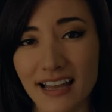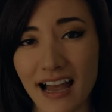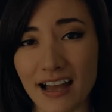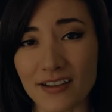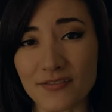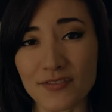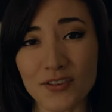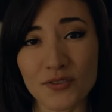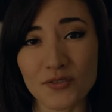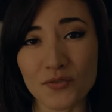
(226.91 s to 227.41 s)

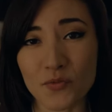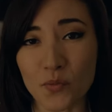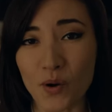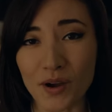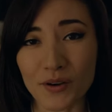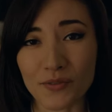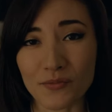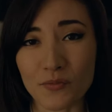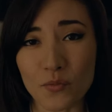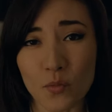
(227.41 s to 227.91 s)
I've used
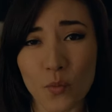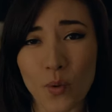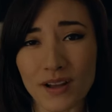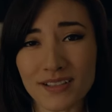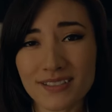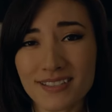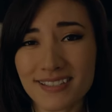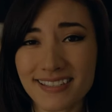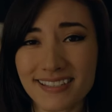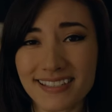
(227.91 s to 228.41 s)
one
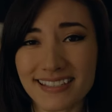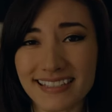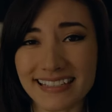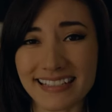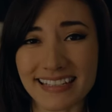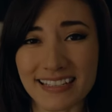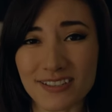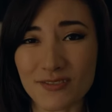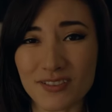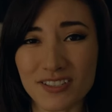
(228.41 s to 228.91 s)
once and
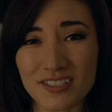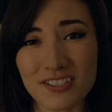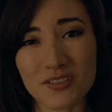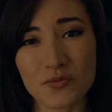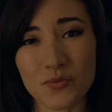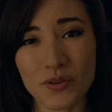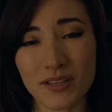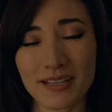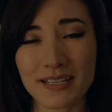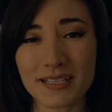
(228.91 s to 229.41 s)
it was just
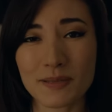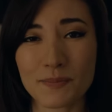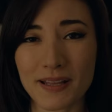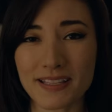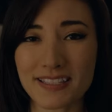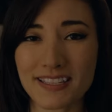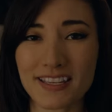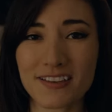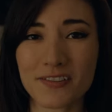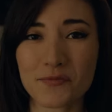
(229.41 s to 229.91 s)
really
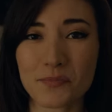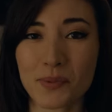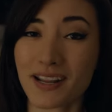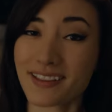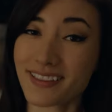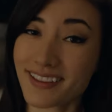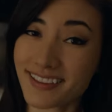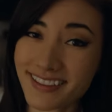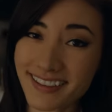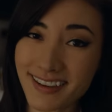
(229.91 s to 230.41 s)
expensive, but I
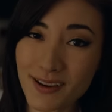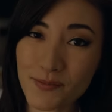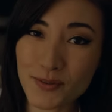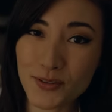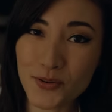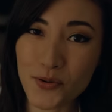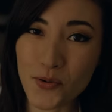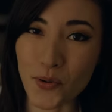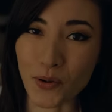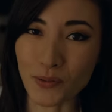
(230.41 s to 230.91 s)
thought the name was
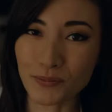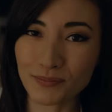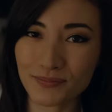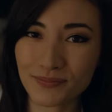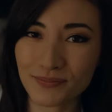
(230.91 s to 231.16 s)
cool.